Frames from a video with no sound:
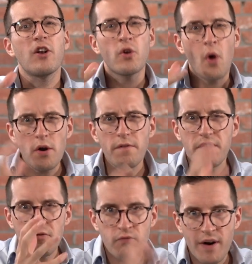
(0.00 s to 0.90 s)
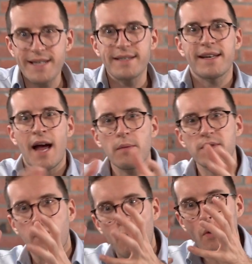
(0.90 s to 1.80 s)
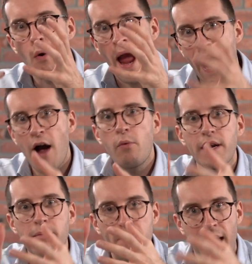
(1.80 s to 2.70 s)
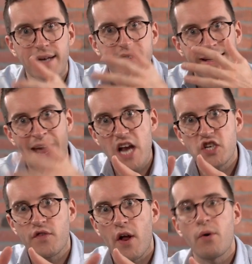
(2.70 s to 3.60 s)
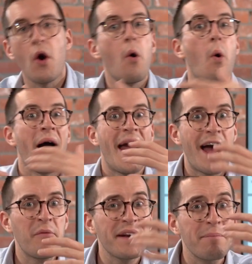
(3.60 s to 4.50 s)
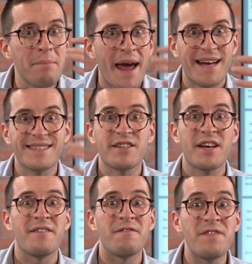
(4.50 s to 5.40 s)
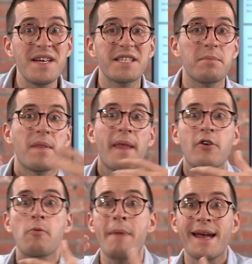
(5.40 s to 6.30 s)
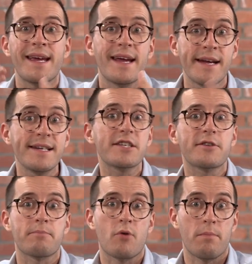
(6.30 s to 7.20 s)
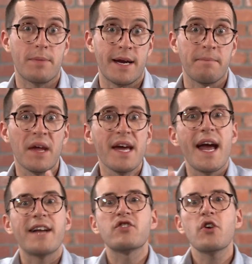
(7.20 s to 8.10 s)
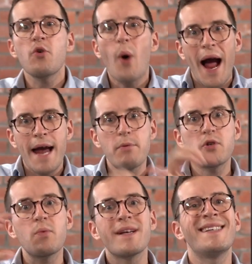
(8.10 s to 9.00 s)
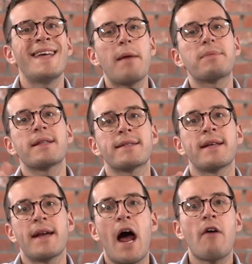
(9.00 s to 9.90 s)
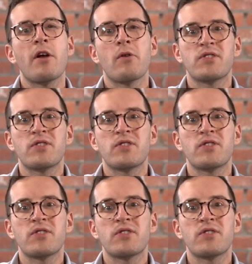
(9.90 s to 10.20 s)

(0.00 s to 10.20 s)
lot of the reason comes from, well, how it impacts the cash flow or how it impacts the investment that you're making into the property. And so you're able to adapt the scenario